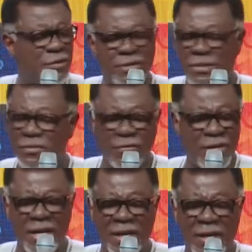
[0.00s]
And you
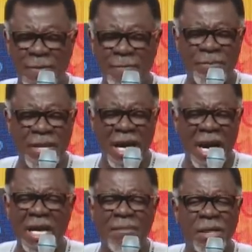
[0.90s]
still think,
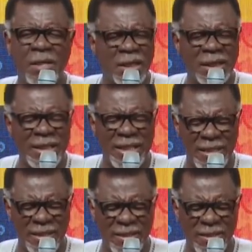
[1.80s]
I am
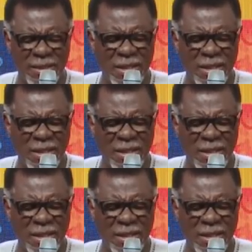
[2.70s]
unclean.